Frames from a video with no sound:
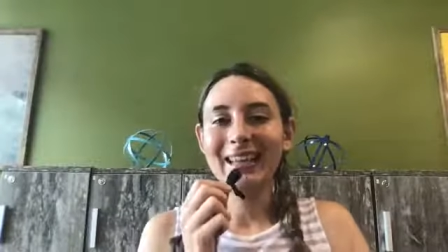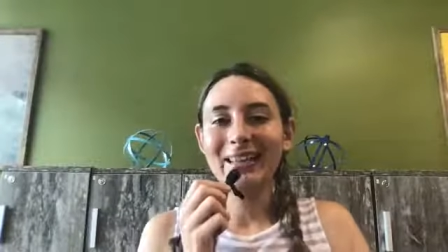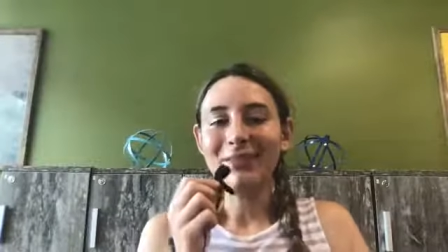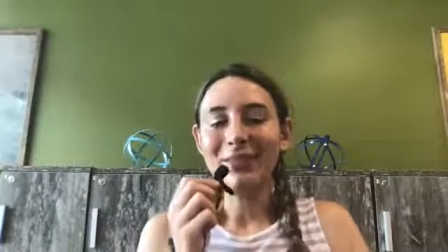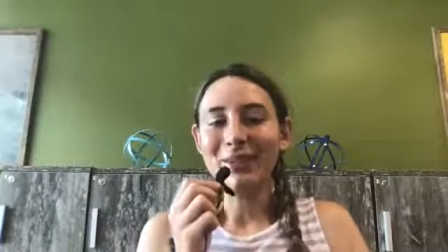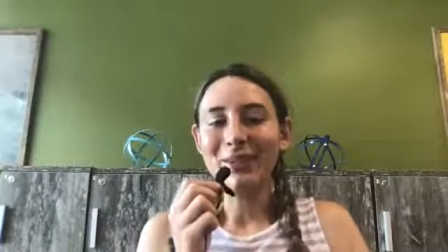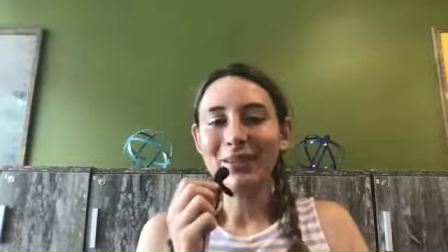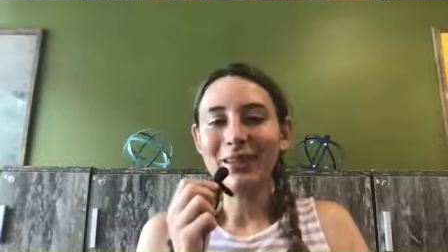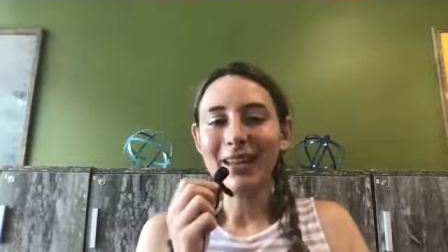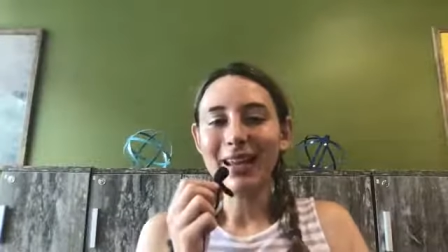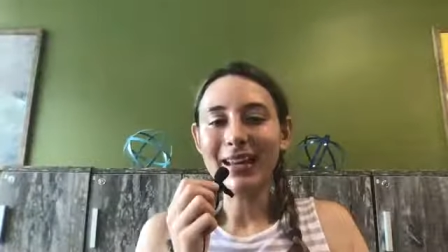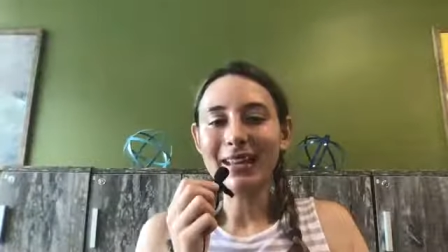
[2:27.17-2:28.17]
if you'd
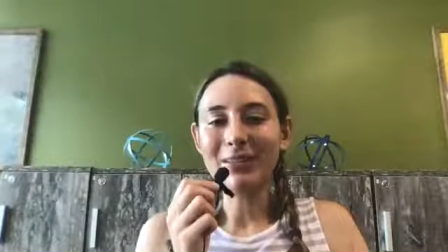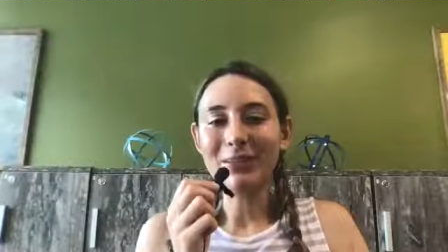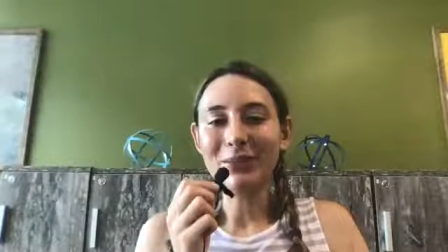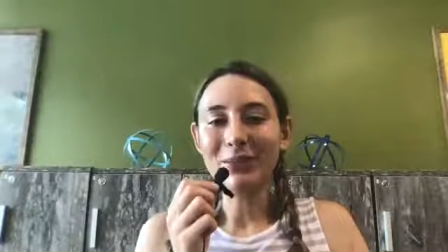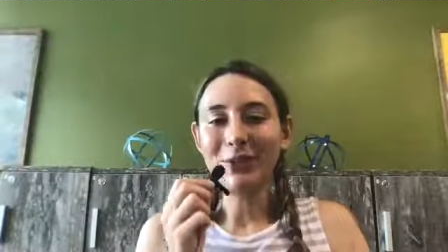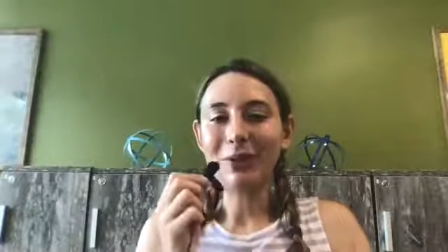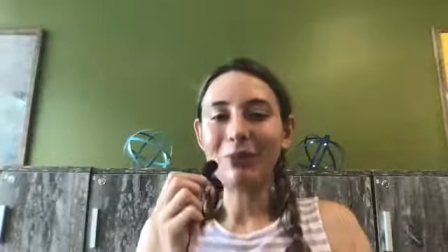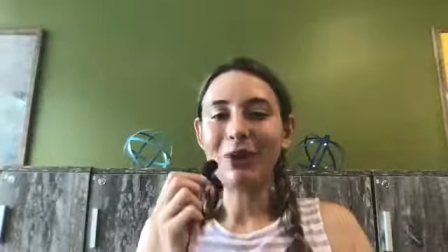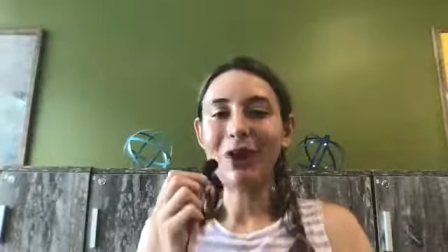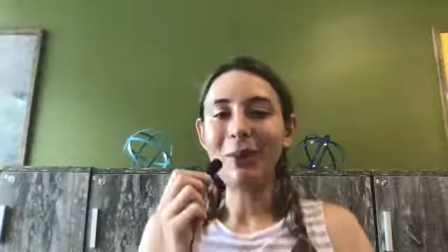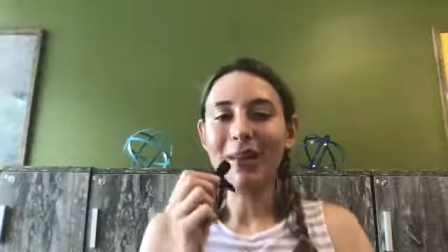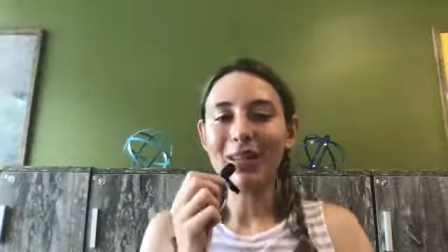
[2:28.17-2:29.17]
like to um,
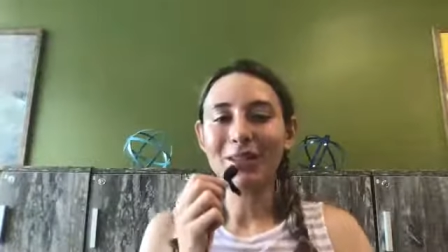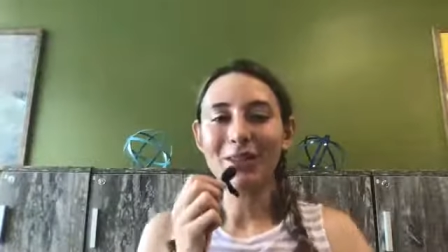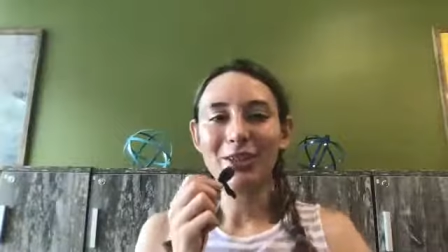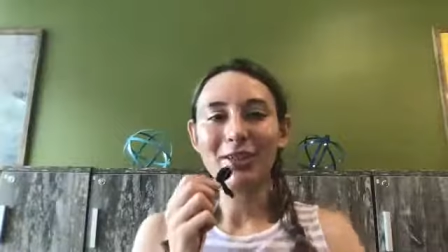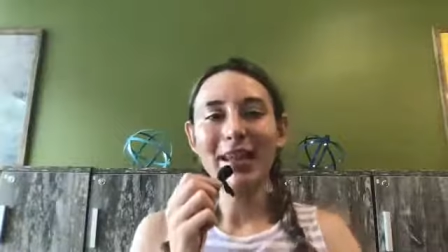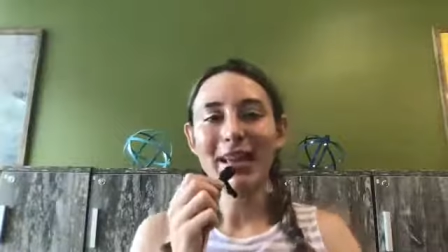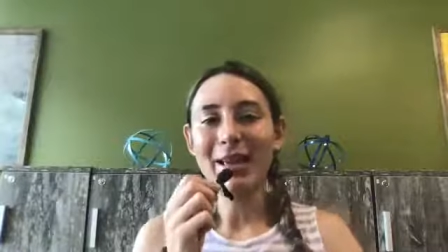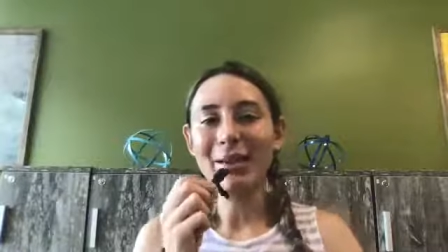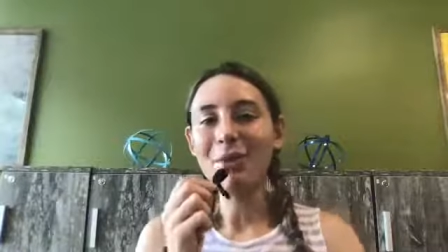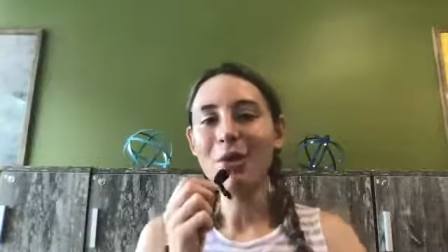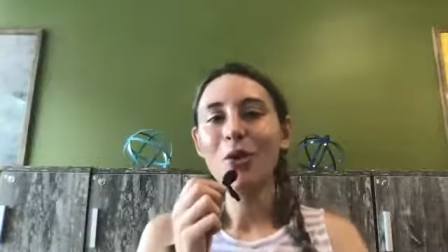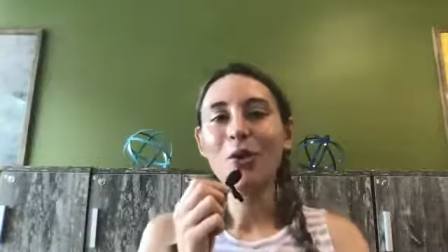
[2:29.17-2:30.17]
comment your
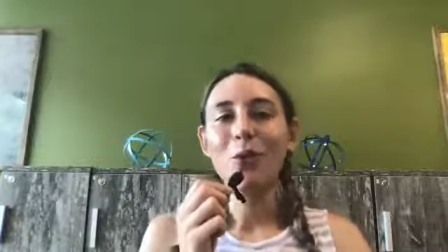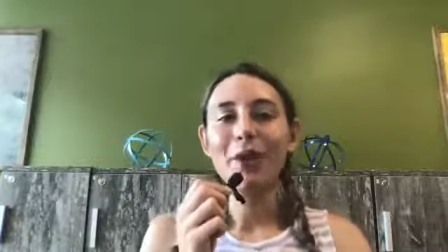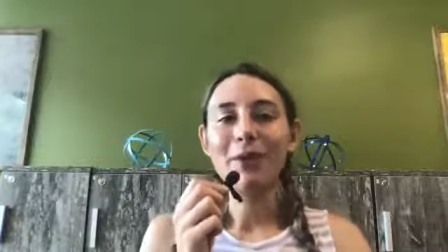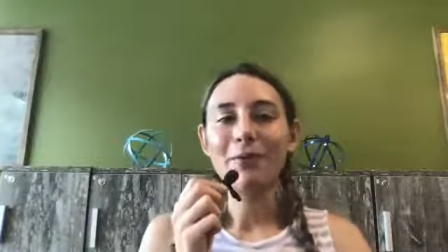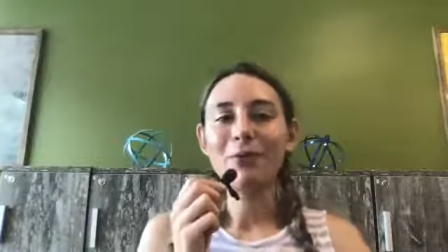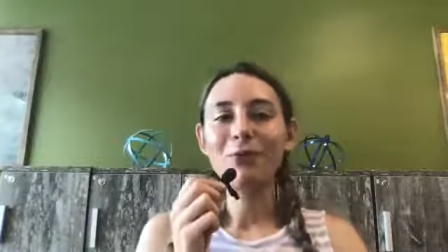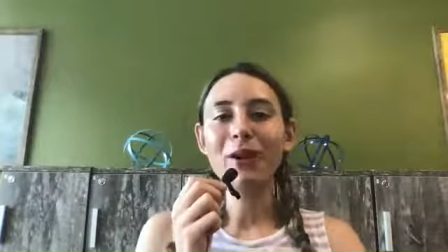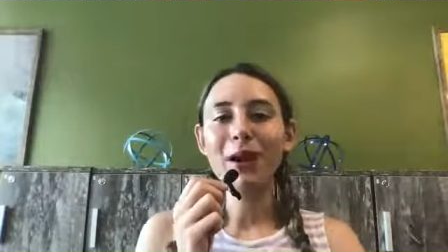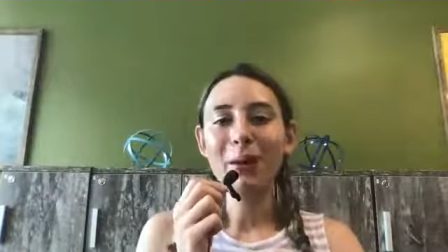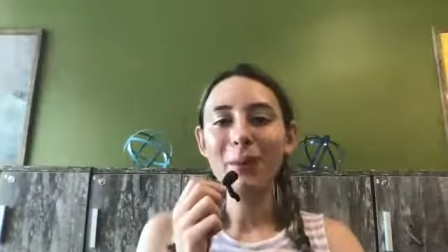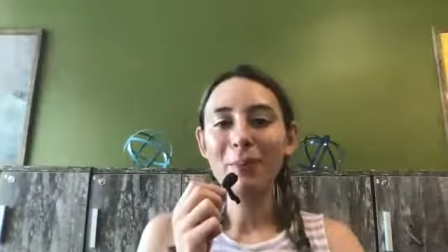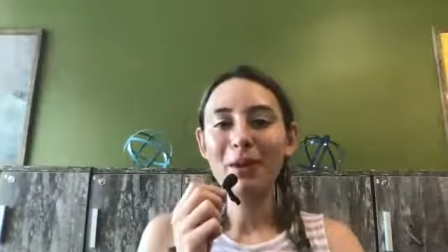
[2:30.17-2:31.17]
name, where you're
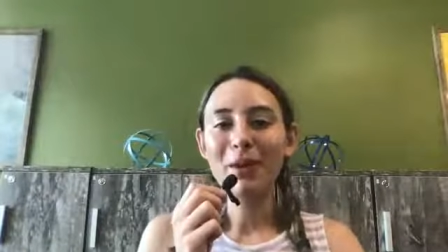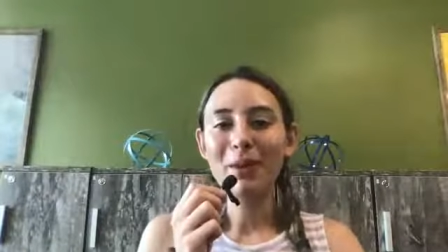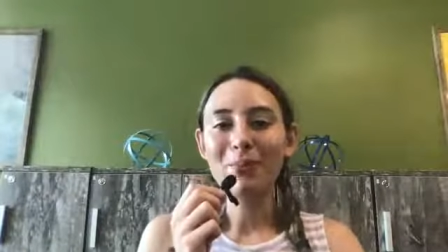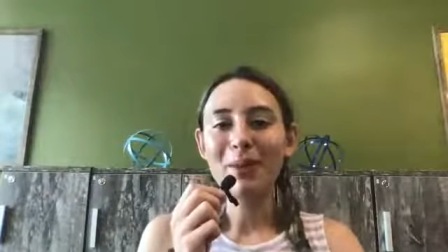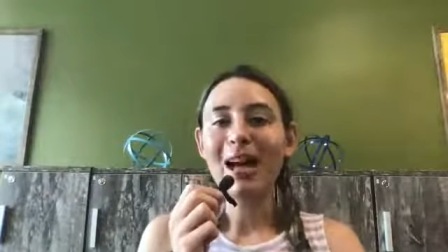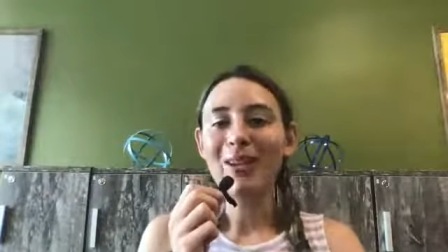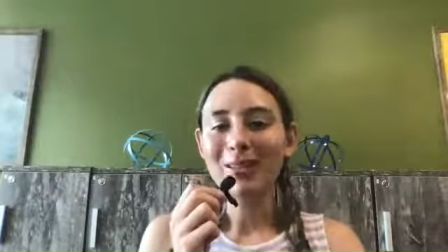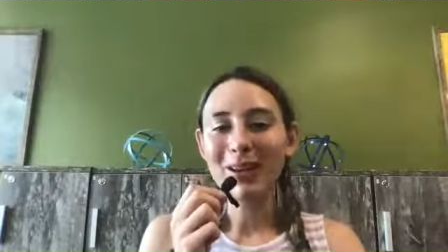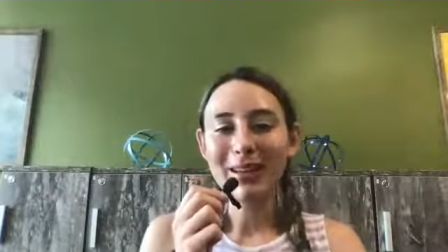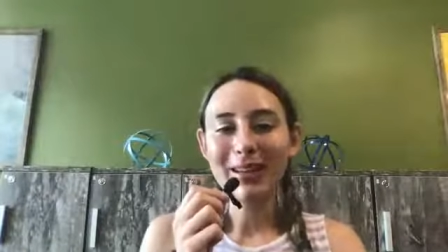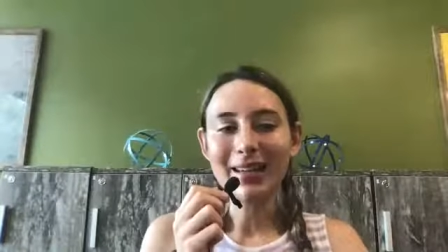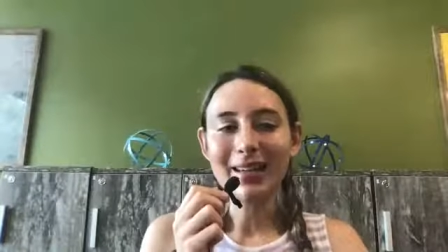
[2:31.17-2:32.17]
from, your
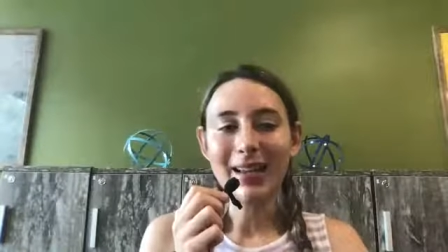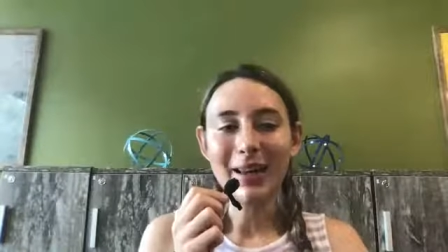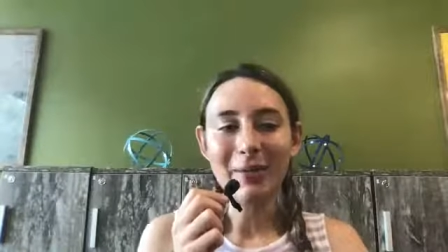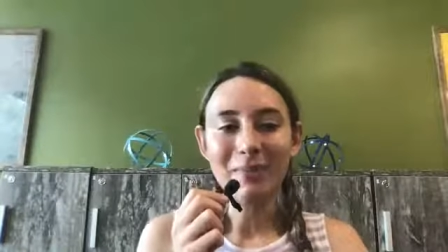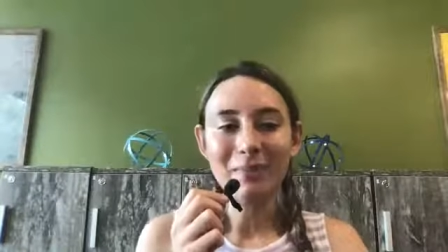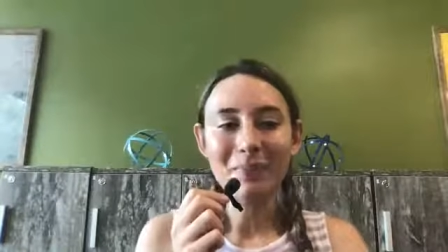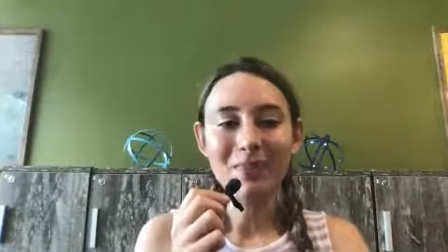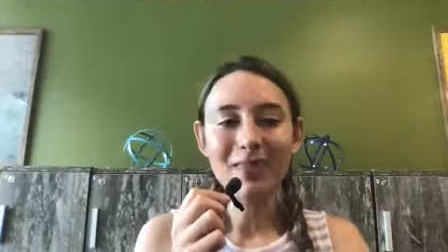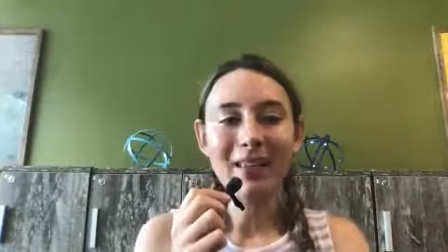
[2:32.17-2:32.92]
Paltalk nickname,